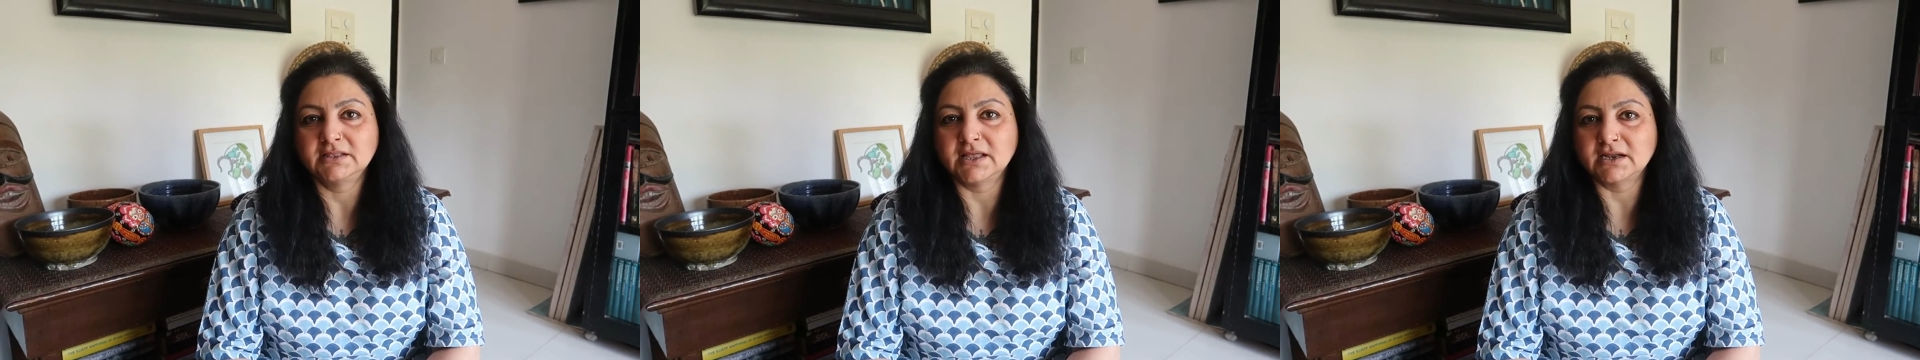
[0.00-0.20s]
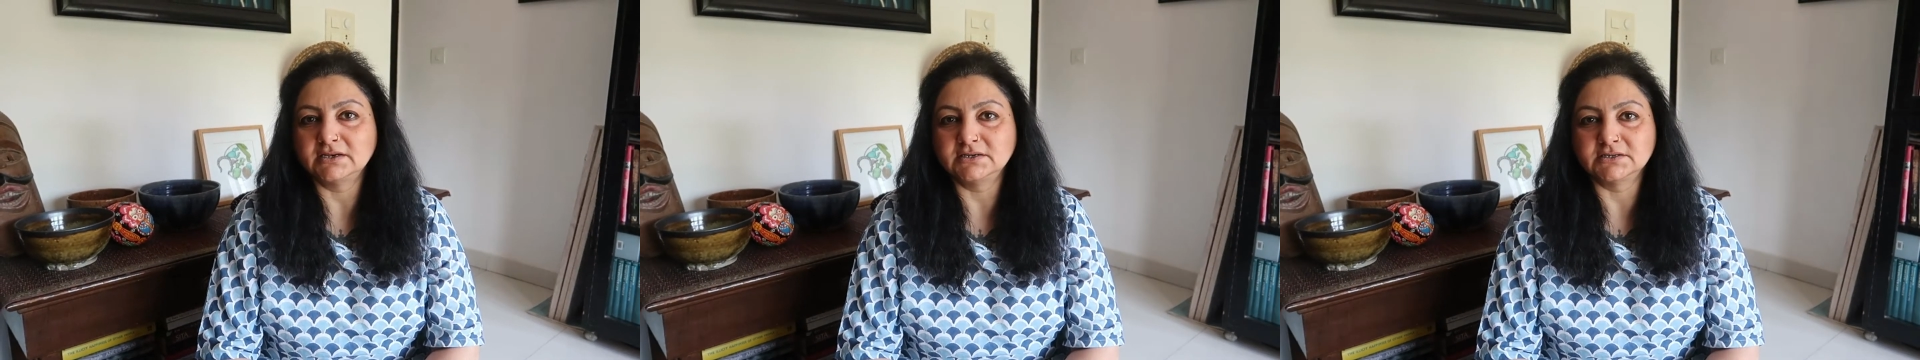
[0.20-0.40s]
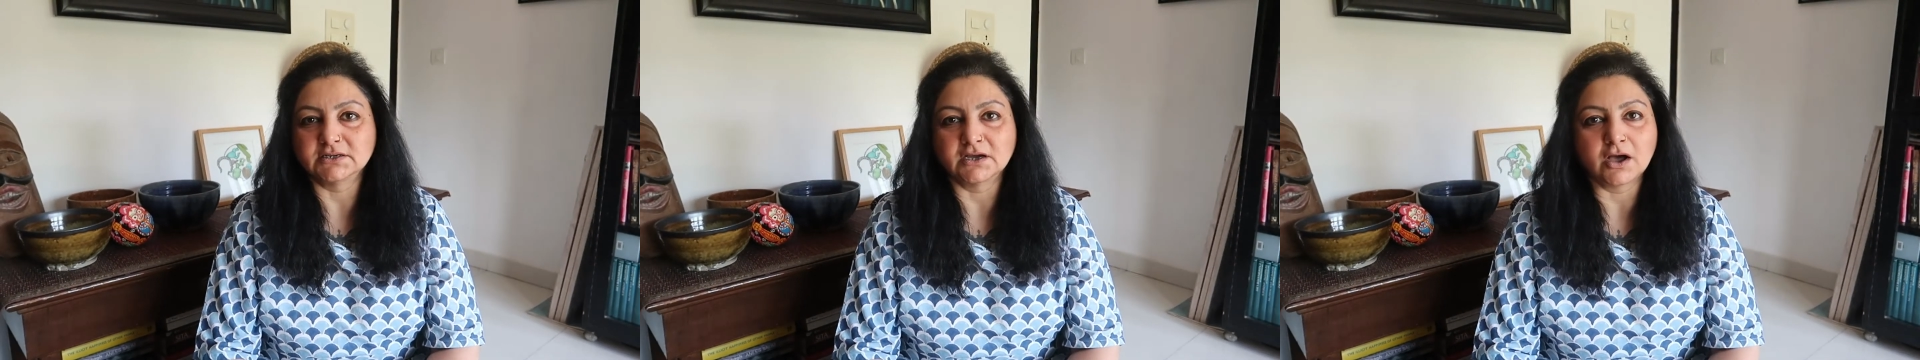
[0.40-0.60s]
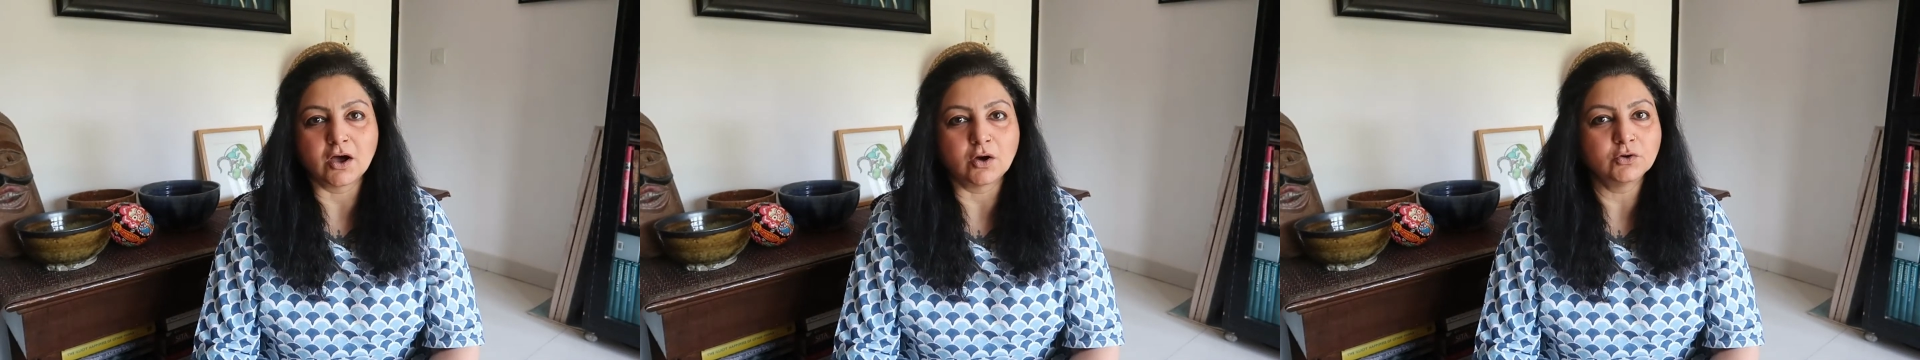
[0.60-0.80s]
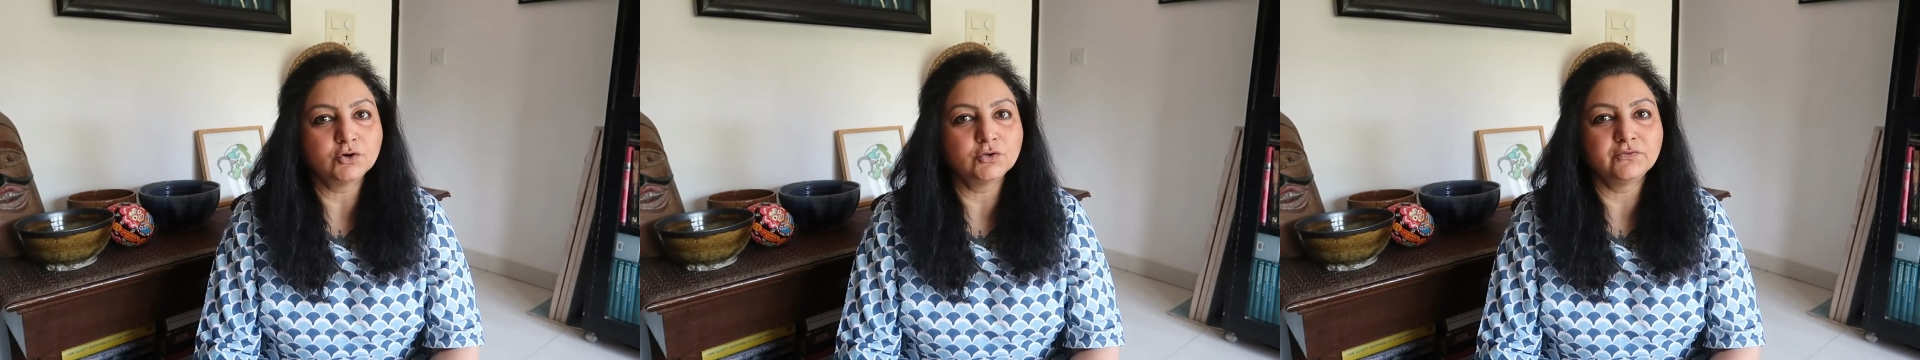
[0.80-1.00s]
that
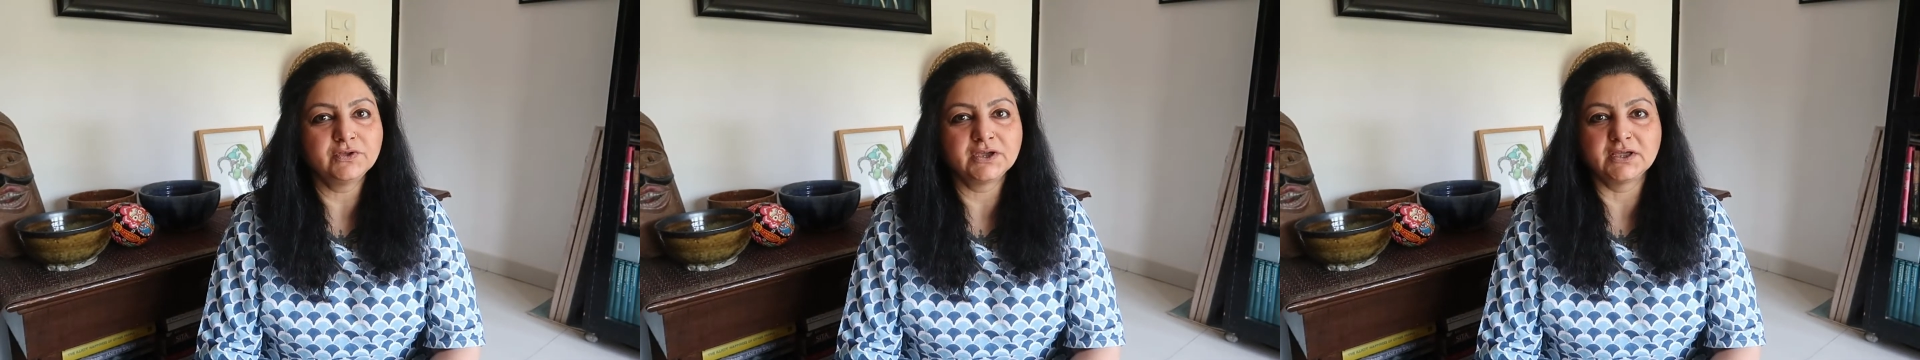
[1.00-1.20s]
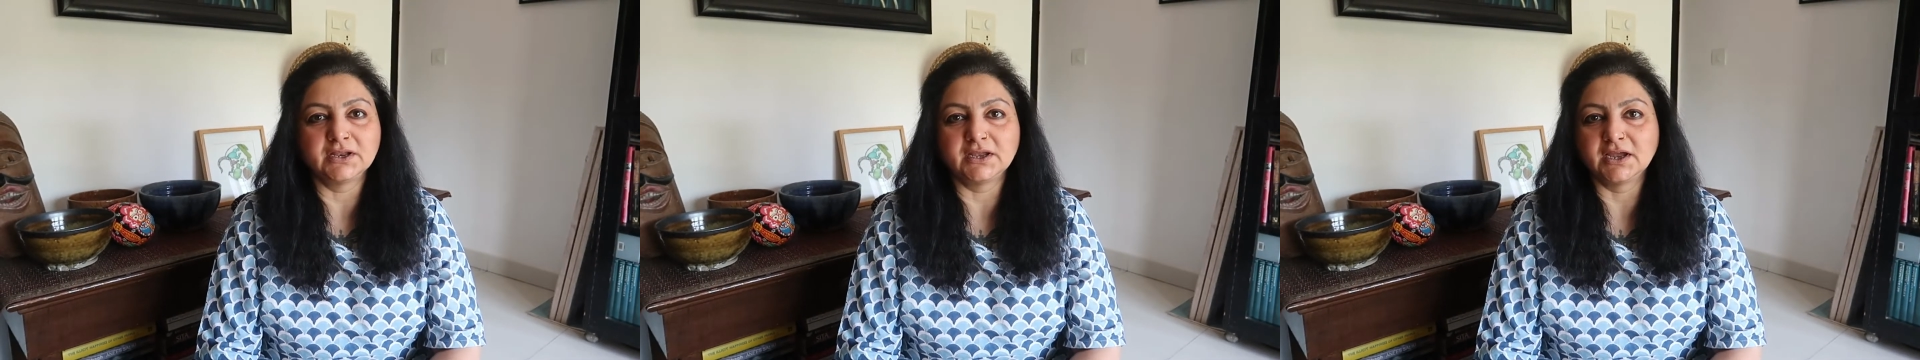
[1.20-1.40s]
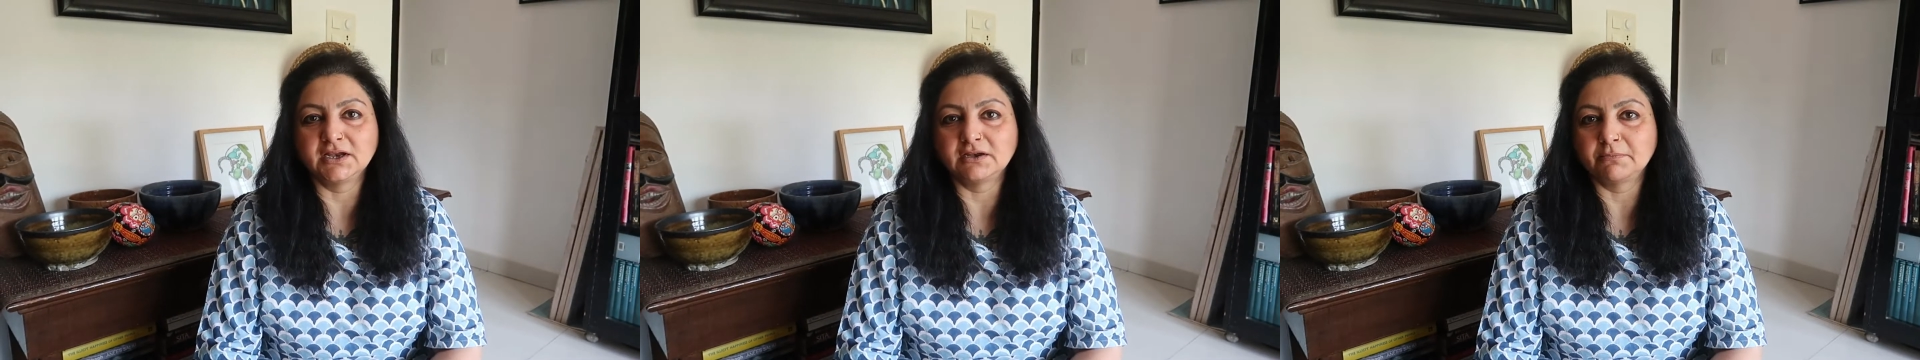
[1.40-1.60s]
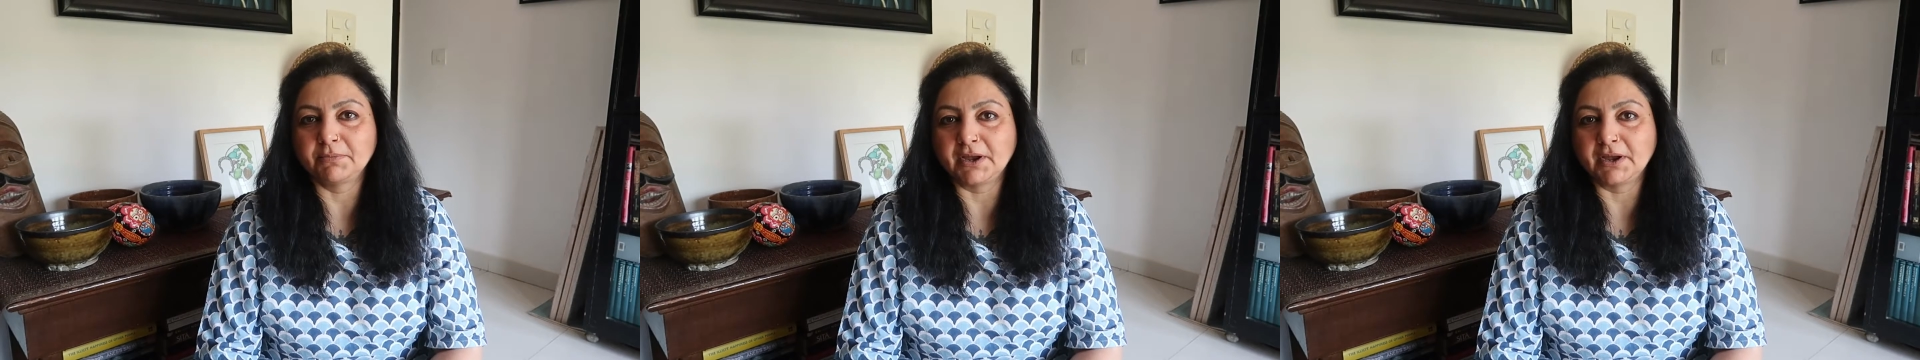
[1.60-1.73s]
how do we create a